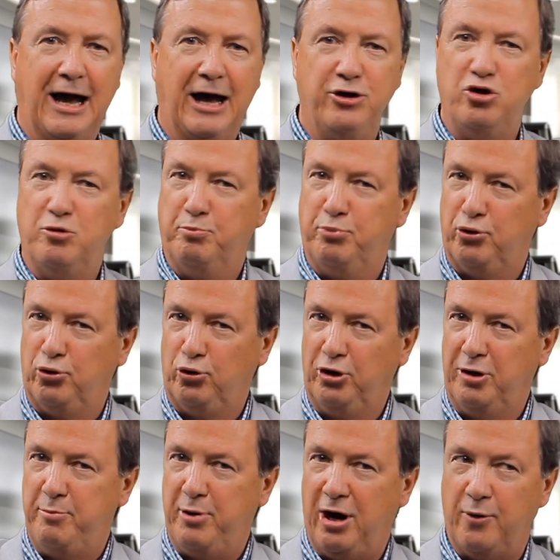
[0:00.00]
and you
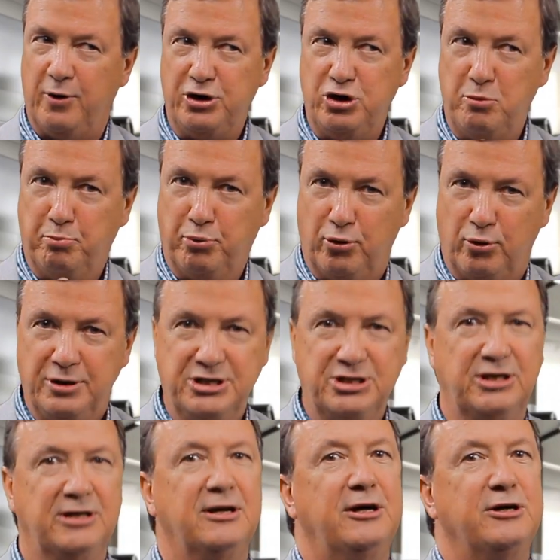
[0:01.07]
pull the bow and you
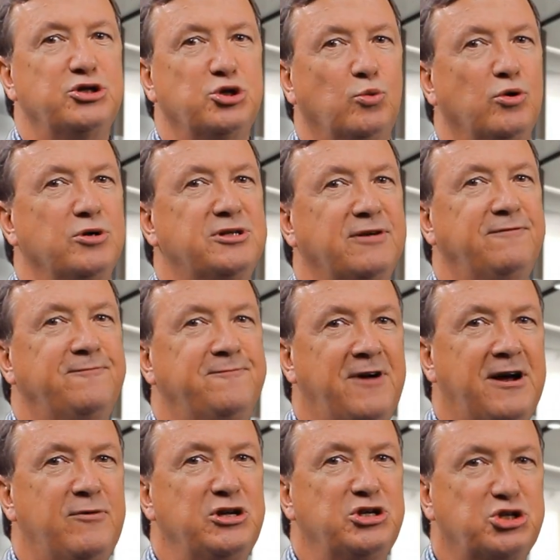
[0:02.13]
point it towards a
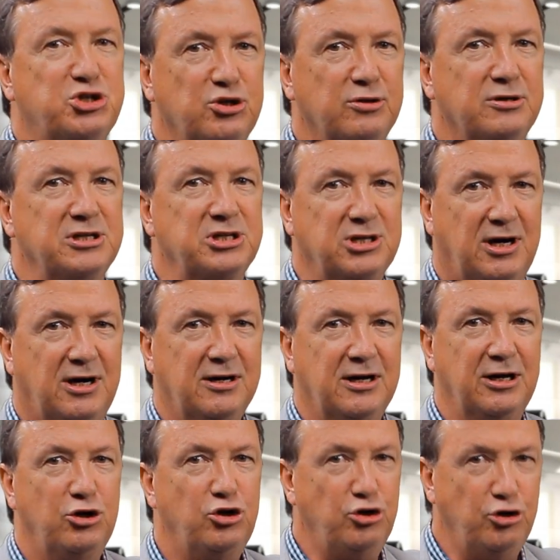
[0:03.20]
very certain target,